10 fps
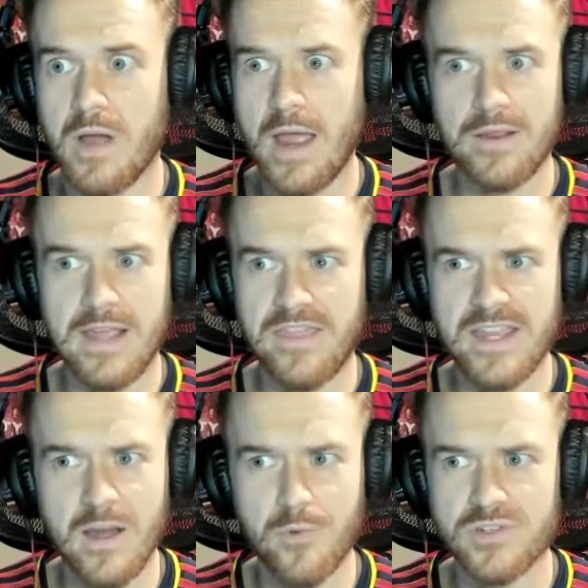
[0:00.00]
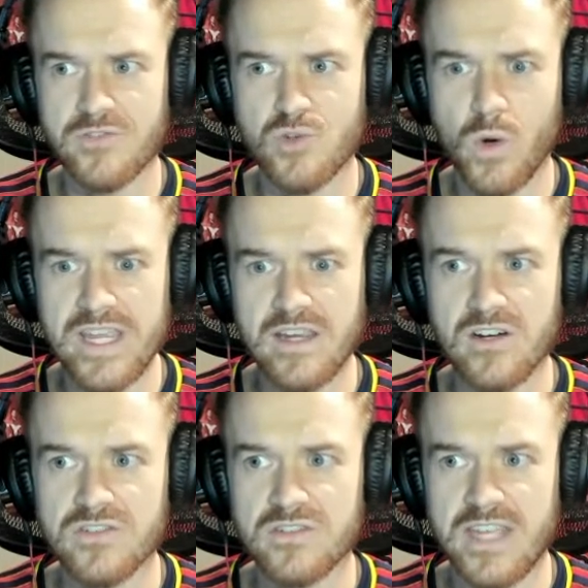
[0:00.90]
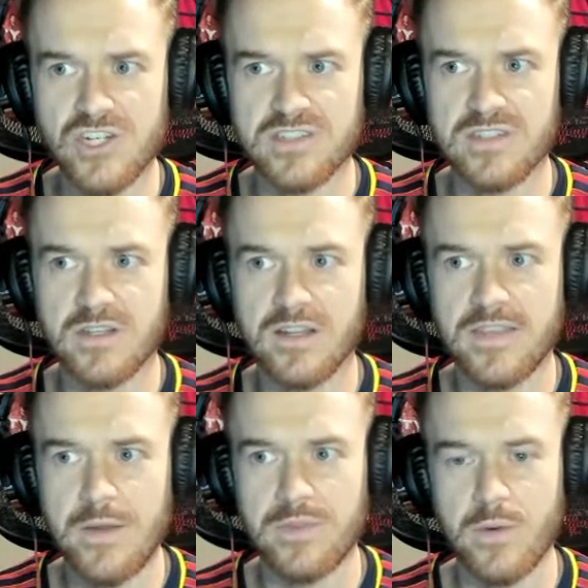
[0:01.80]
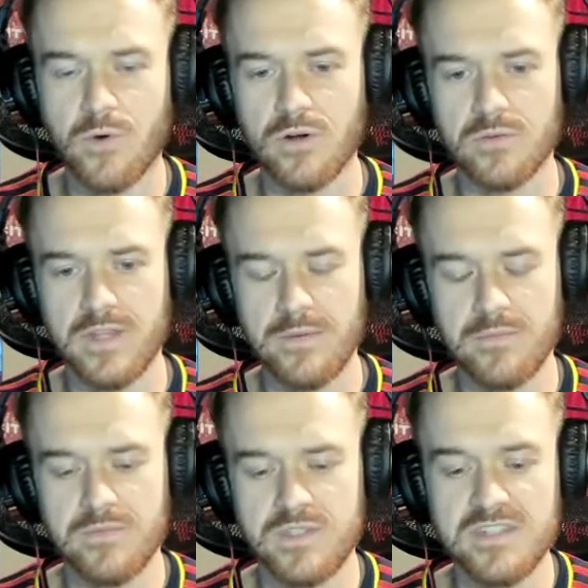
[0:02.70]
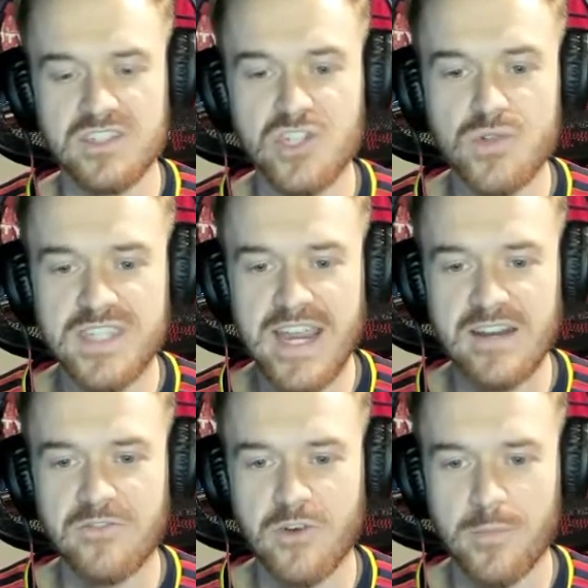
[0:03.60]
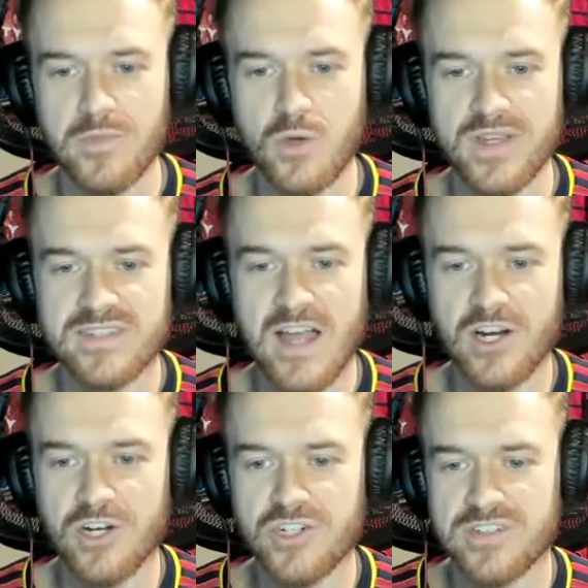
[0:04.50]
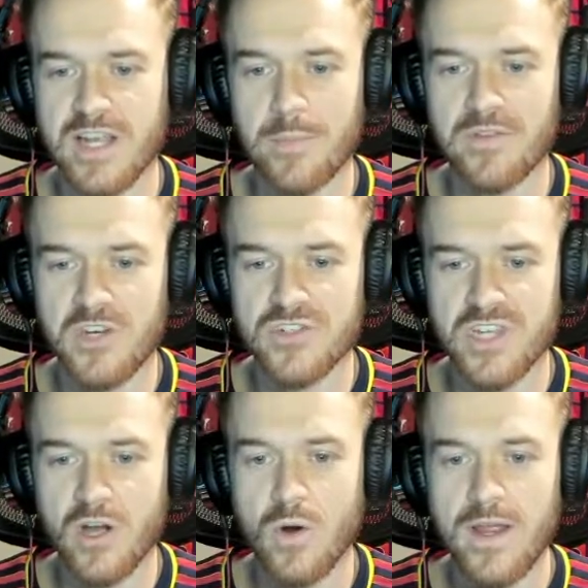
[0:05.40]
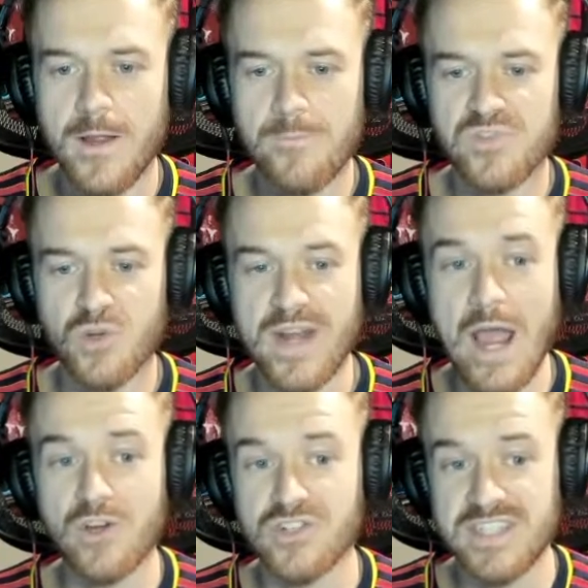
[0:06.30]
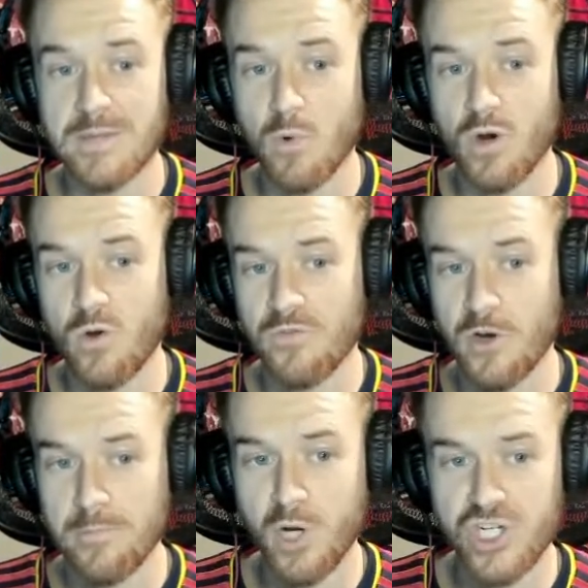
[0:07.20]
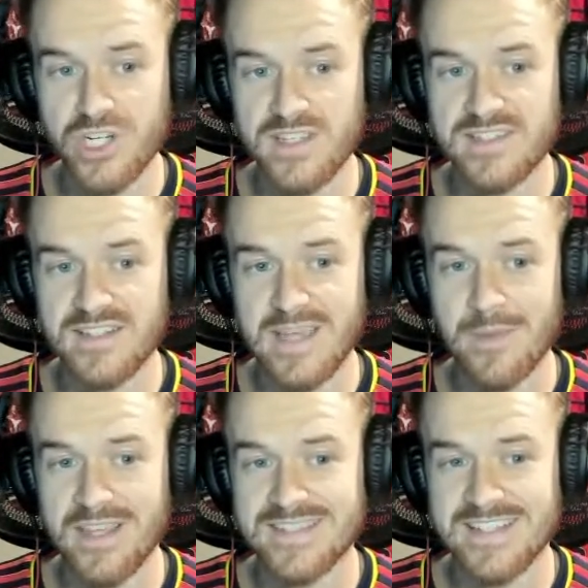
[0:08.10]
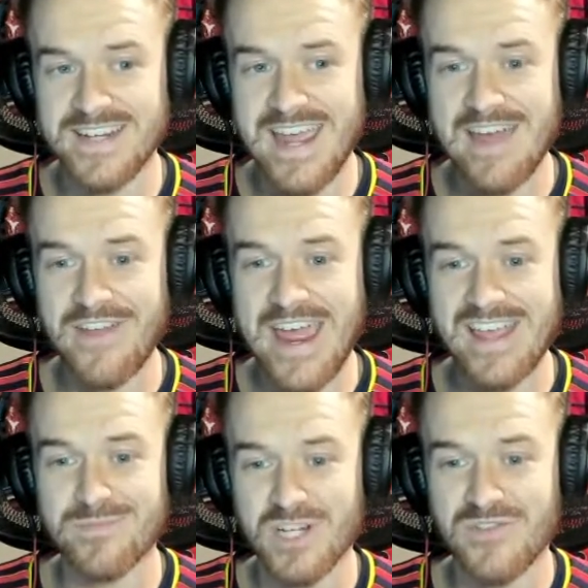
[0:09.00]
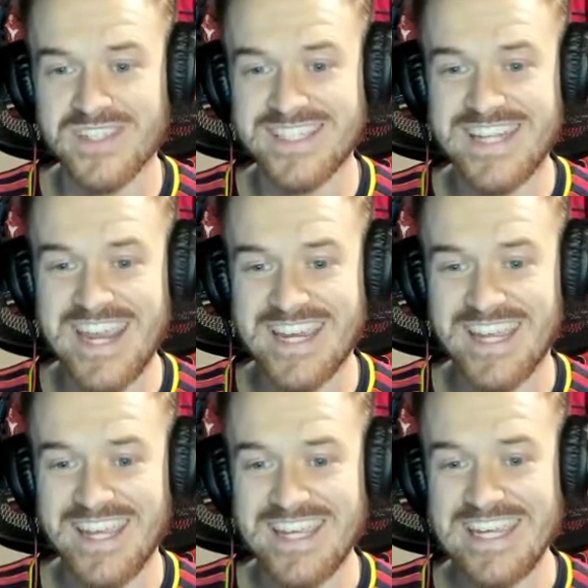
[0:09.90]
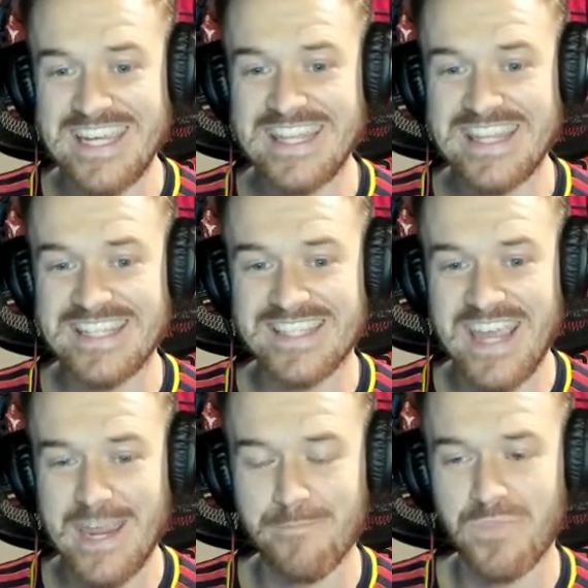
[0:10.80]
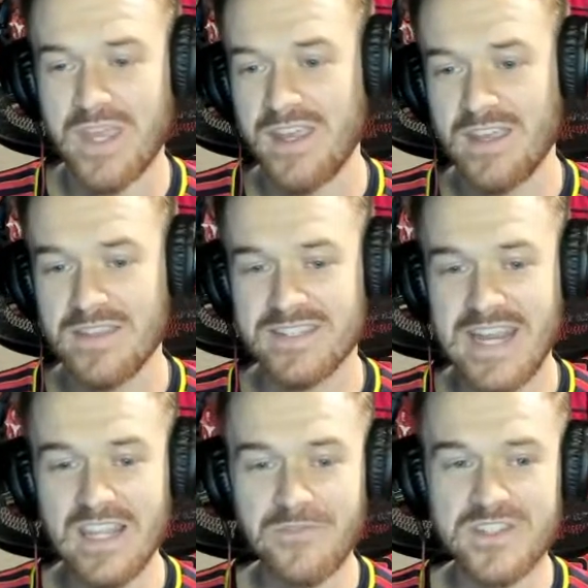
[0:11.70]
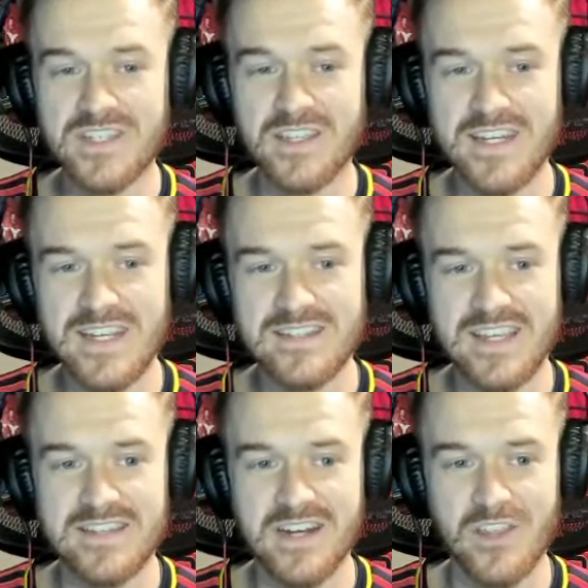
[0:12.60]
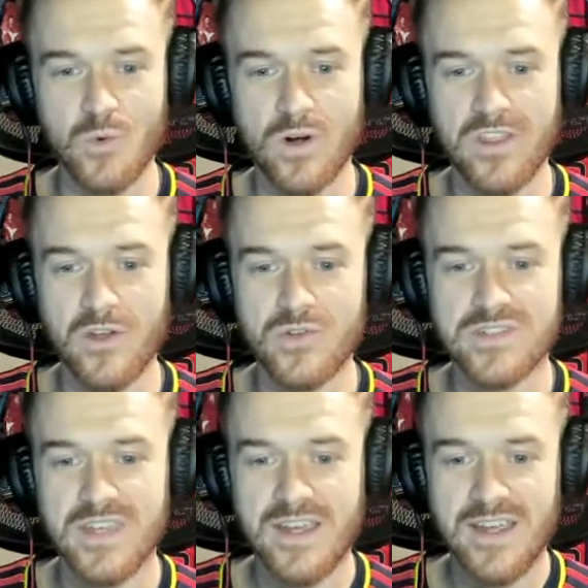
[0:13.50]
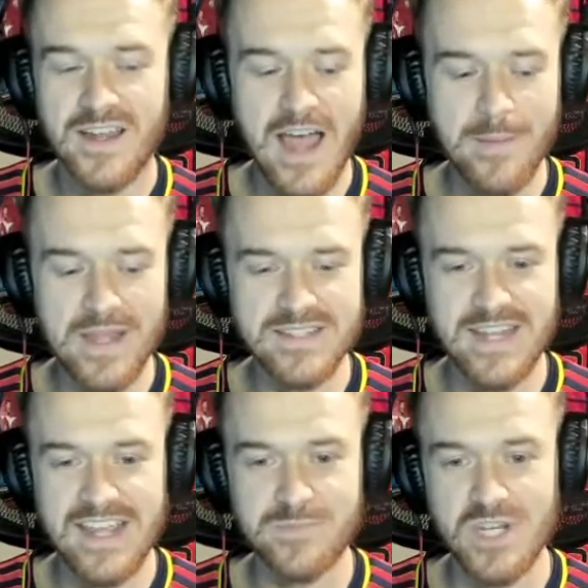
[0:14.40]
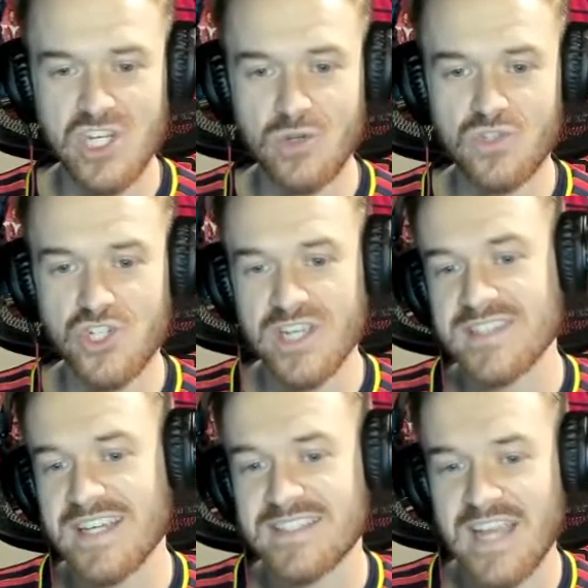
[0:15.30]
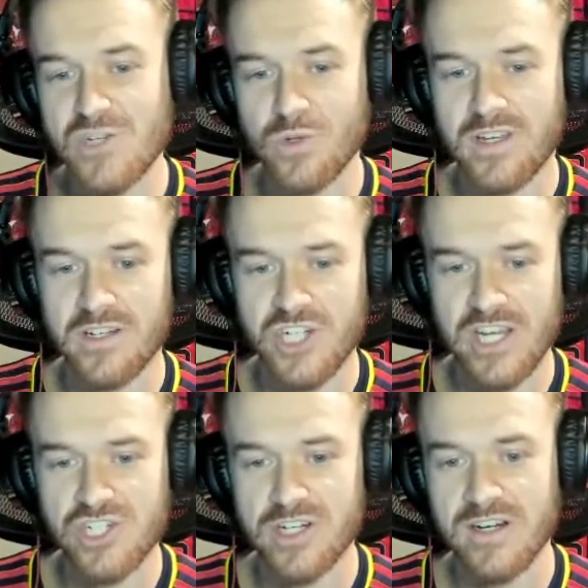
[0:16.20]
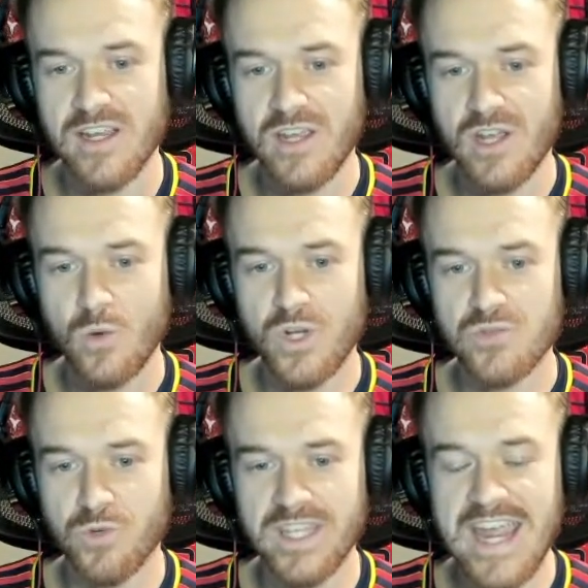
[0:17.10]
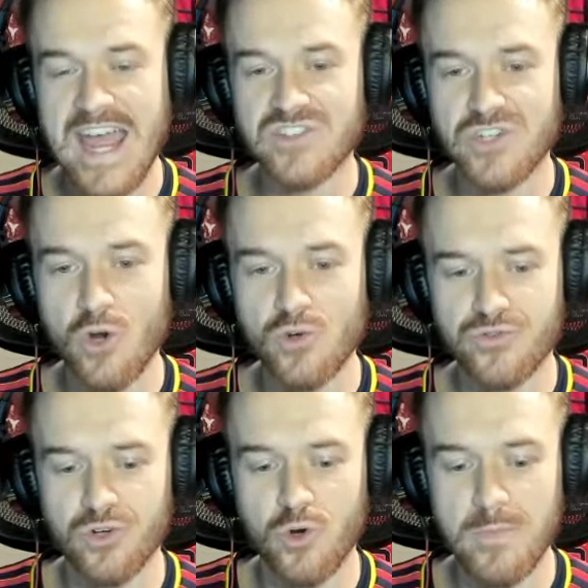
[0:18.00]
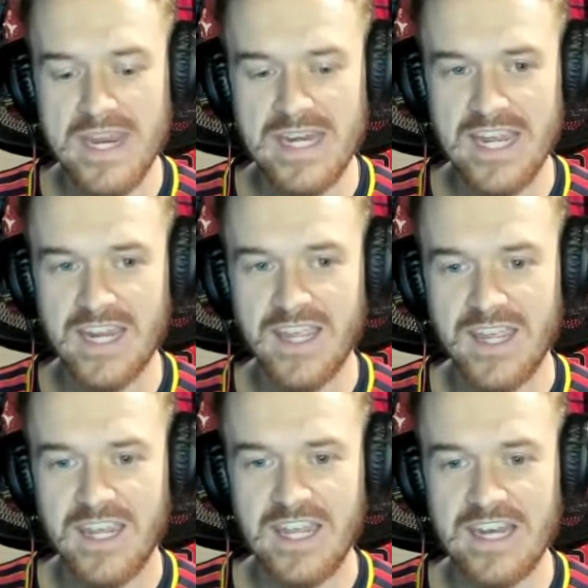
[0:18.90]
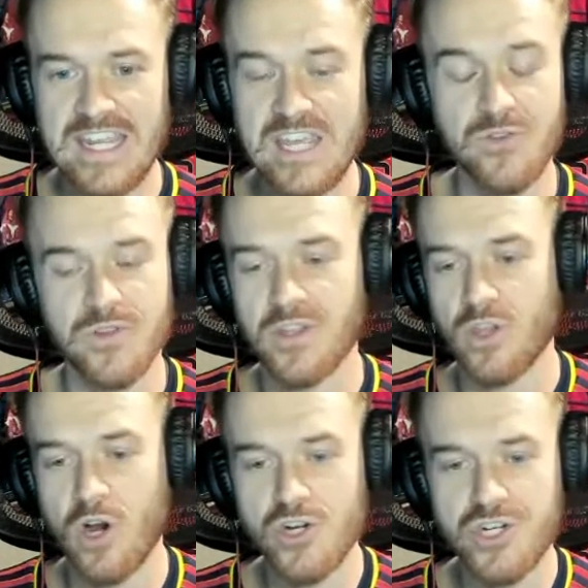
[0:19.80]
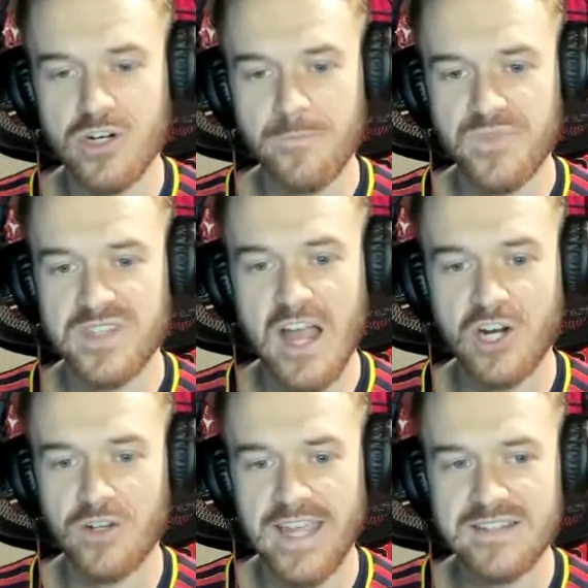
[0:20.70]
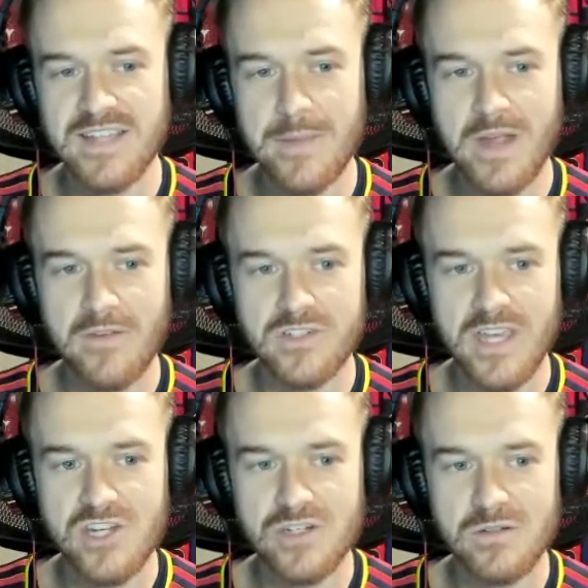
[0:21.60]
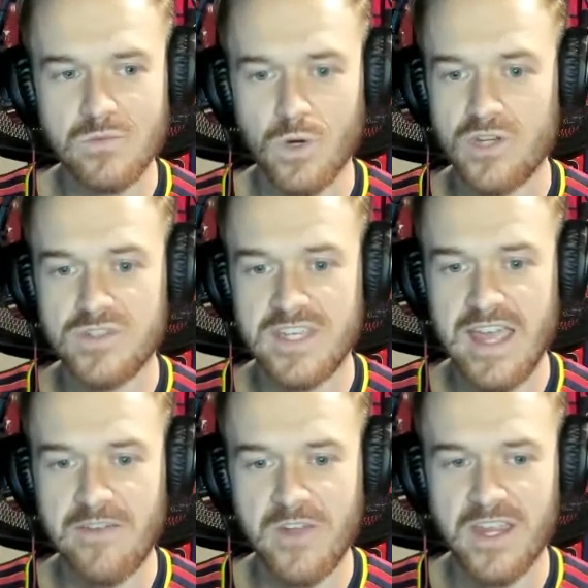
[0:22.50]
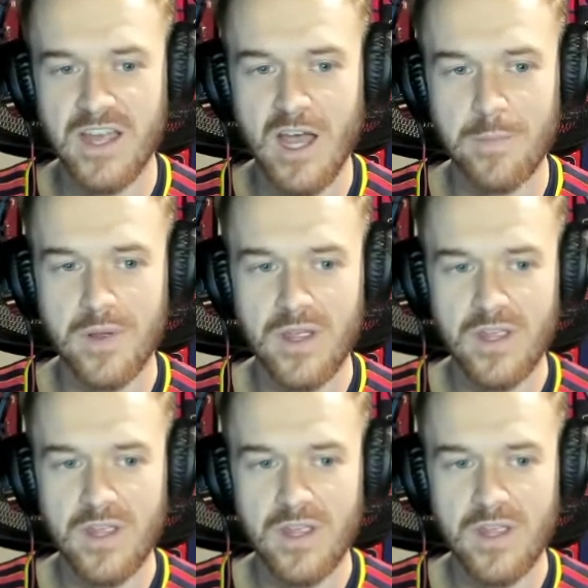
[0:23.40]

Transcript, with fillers: I, I think upwards of 20 years. They just they they were they disassociated from US soccer just a couple of years ago. And so now you're seeing more overt pushes since MLS doesn't have as much of a stake in this game. The state of the facilities is another one of those comments that has been used just like schedule congestion, which really has no true meaning in either the larger soccer landscape conversation, where you see FA Cup,